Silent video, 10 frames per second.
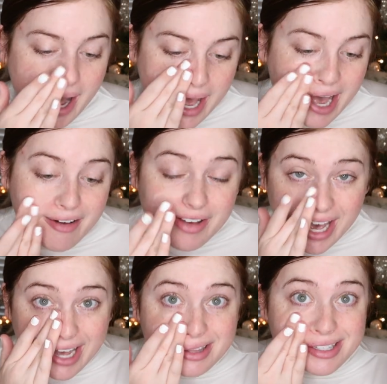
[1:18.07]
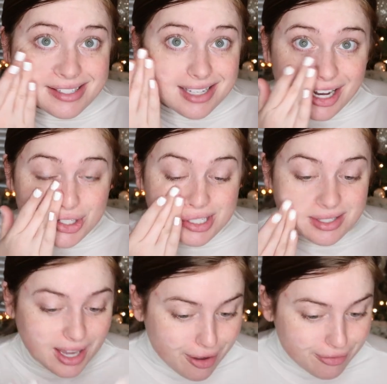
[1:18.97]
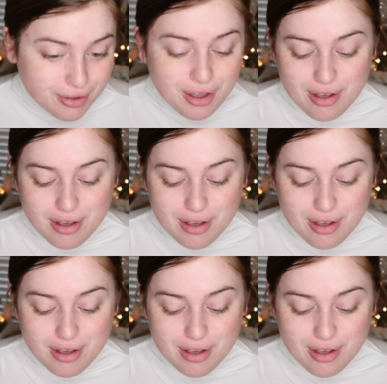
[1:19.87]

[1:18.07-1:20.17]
I have had this Tatcha stuff